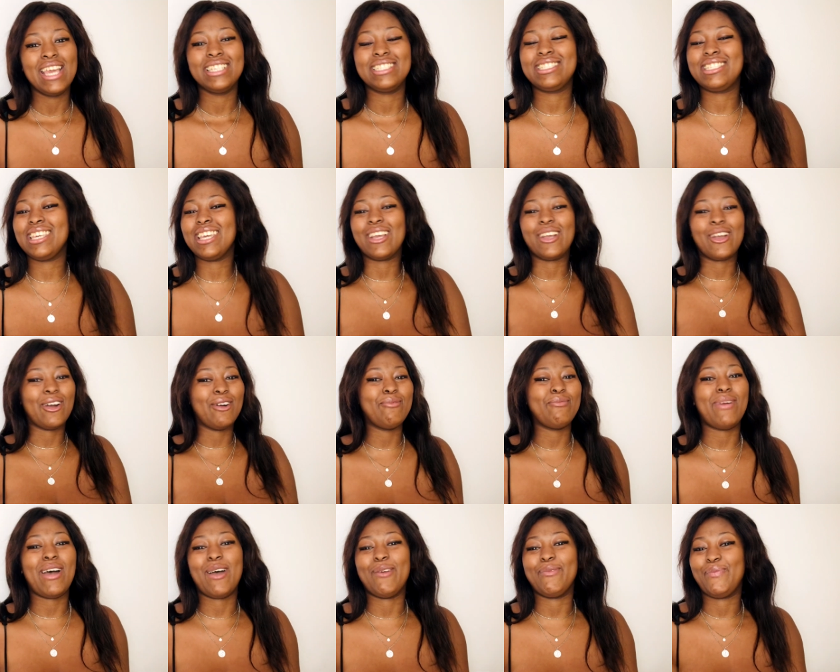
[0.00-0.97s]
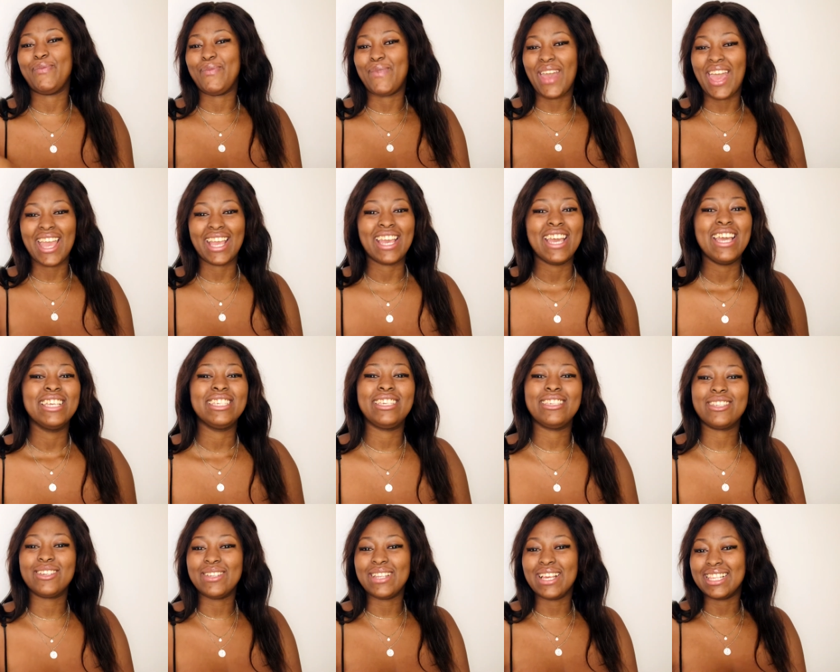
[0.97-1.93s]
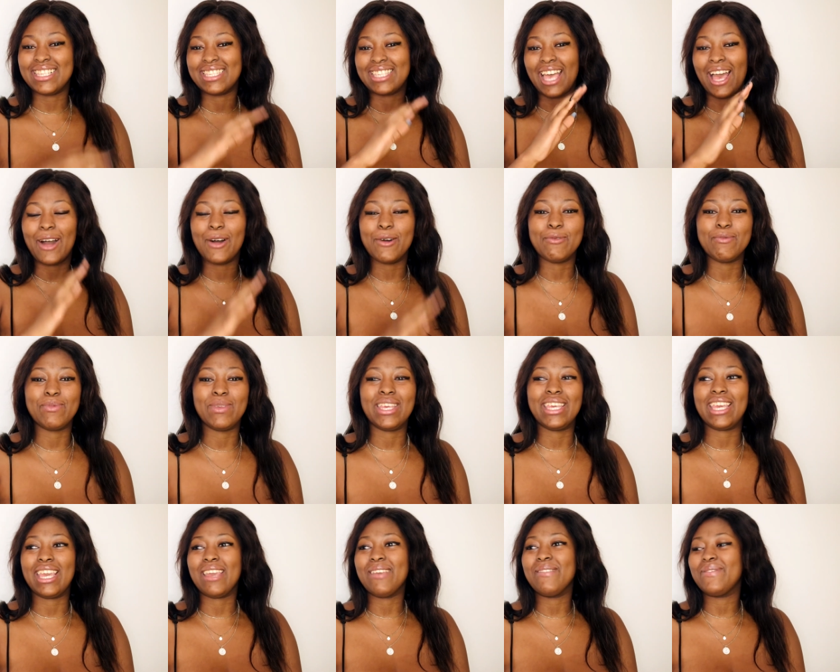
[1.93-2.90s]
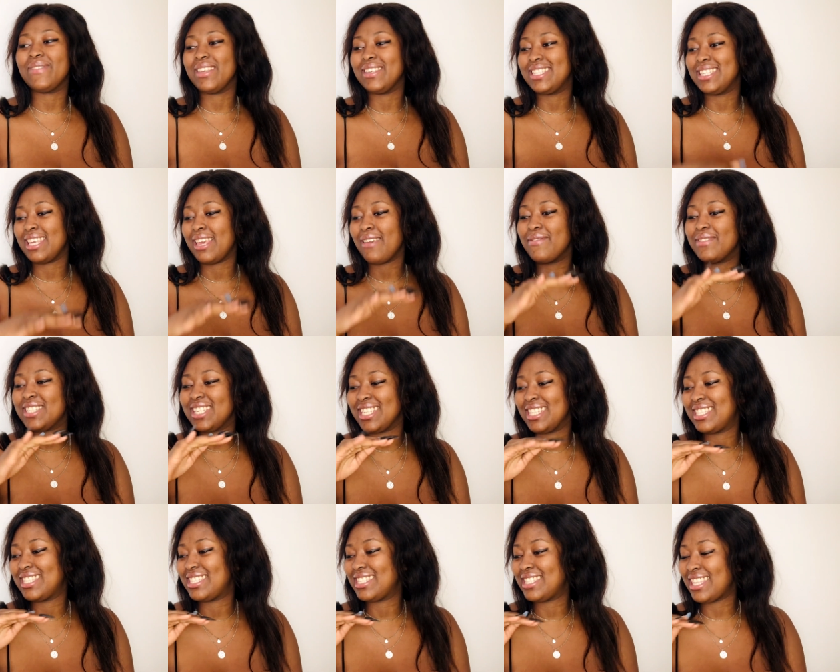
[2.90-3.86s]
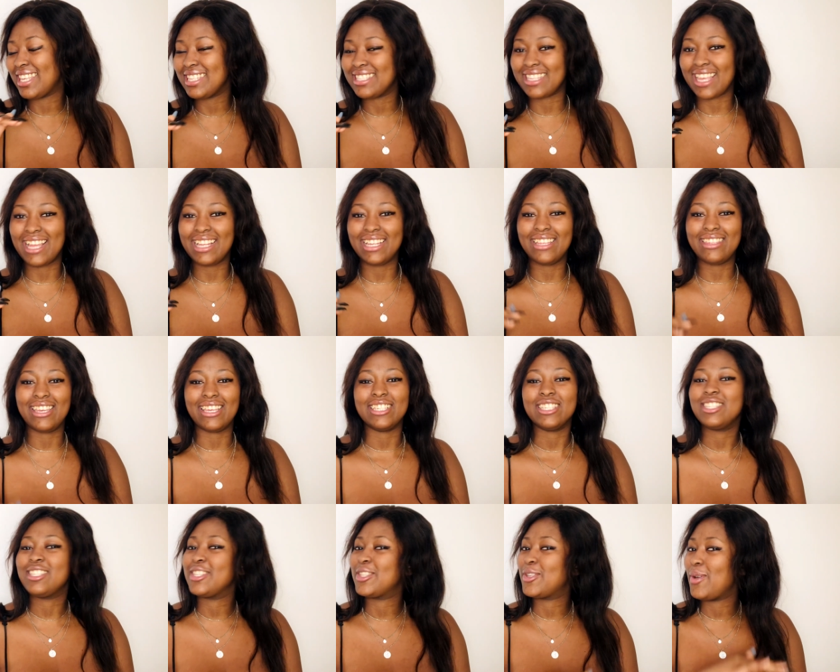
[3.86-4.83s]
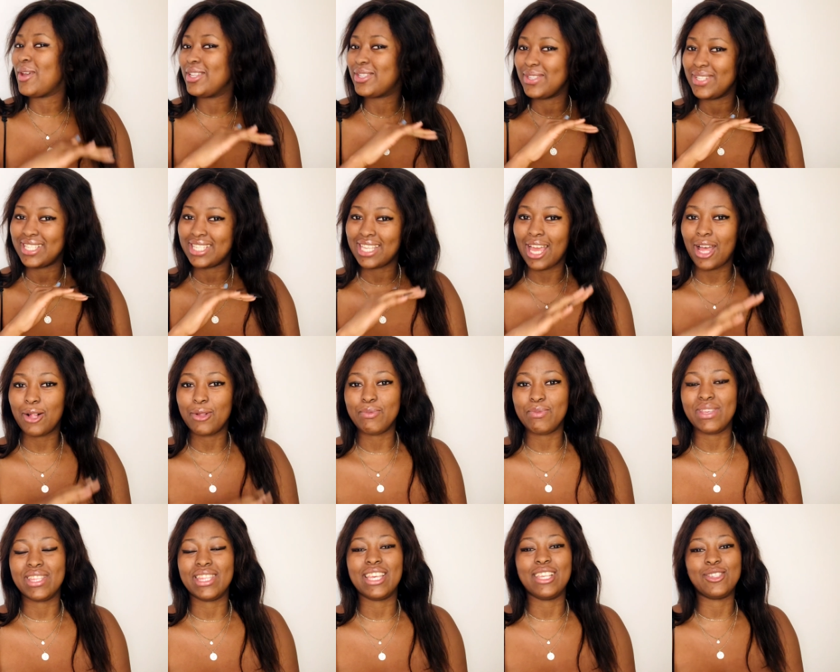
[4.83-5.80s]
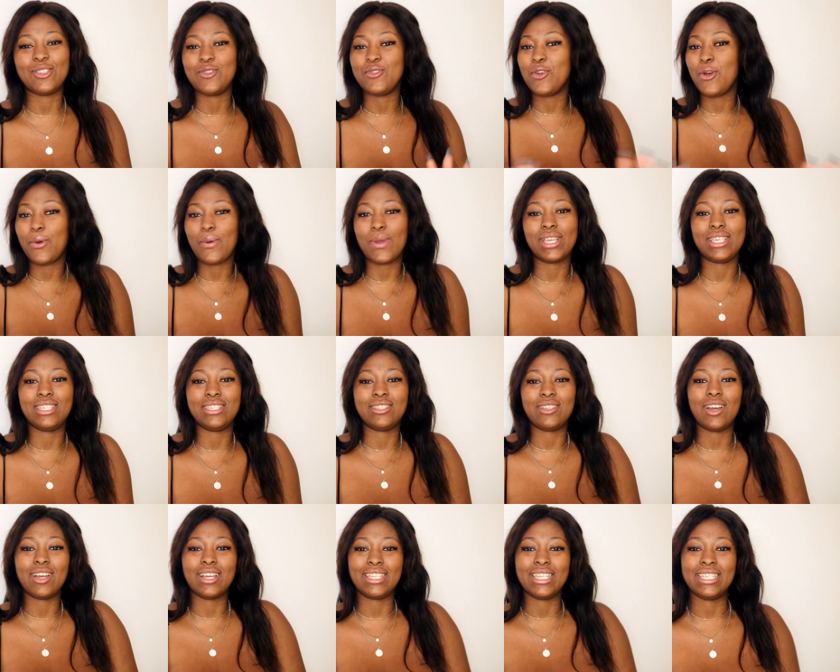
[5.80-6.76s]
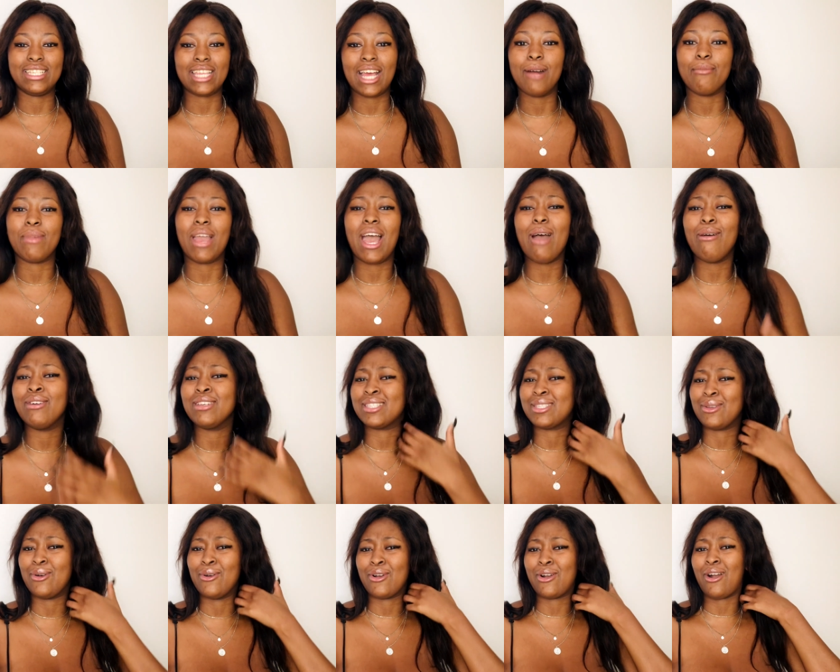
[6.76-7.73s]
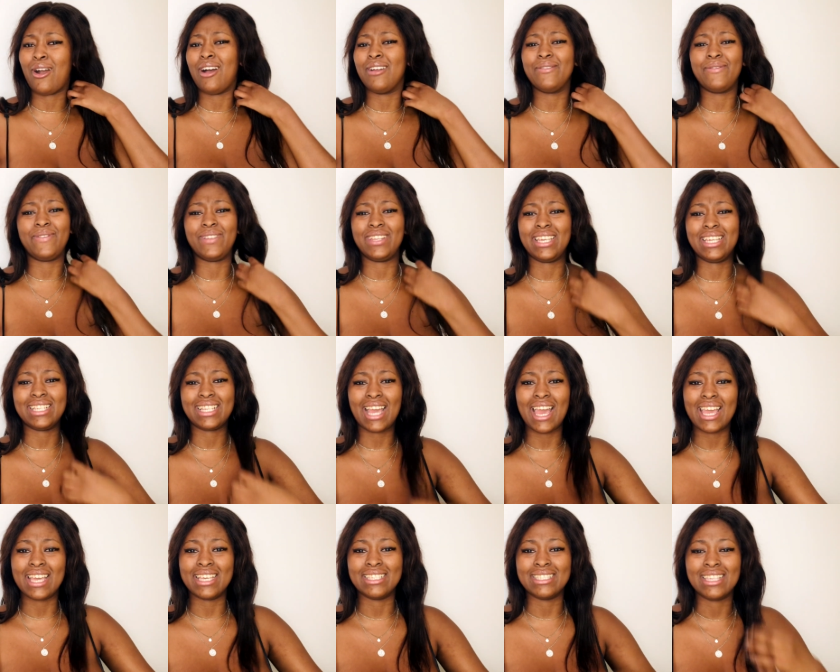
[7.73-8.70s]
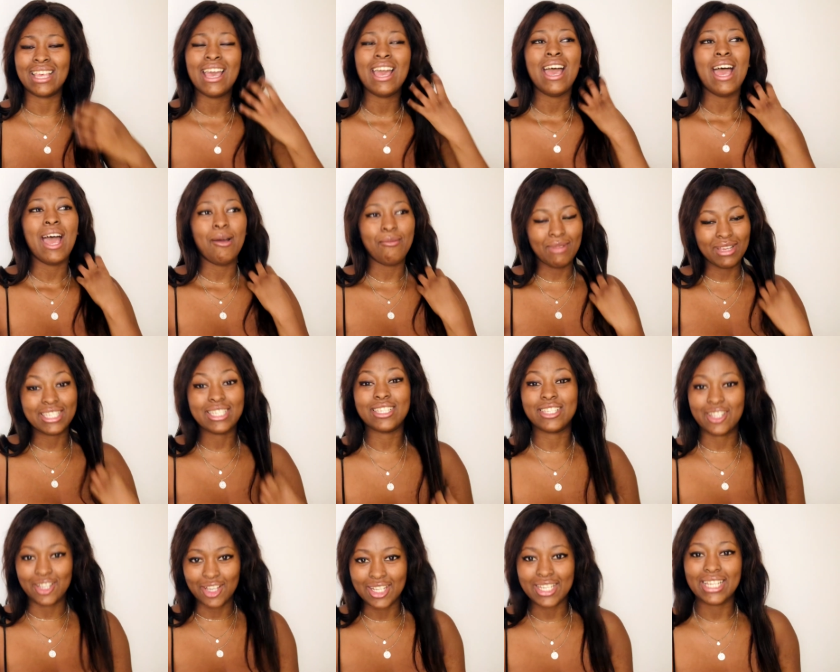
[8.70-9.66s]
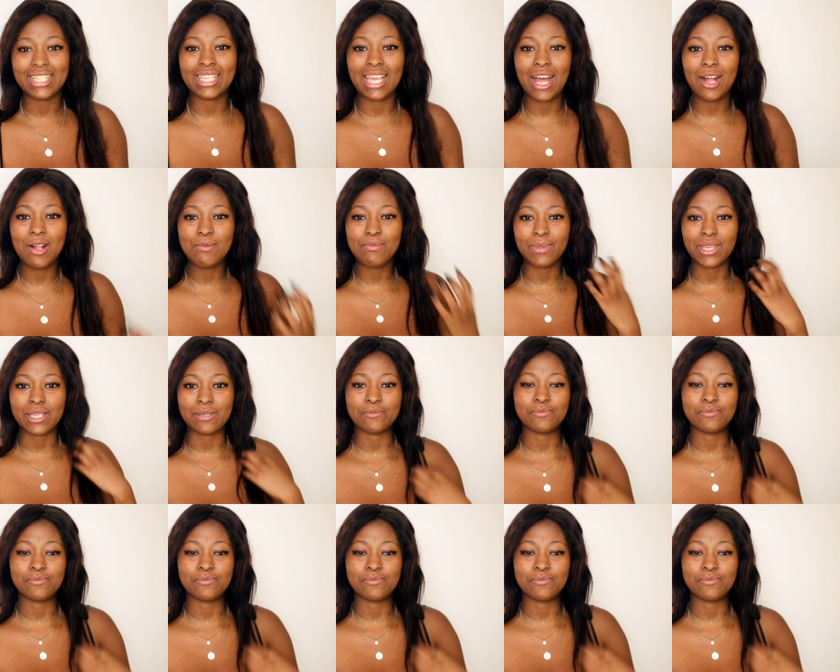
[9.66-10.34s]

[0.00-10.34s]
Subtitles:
She got my back. She's gonna tell me. If she sees anything, she's going to tell me. There's no way she's not gonna tell me. I was so confident, guys. I'm like, she's gonna tell me.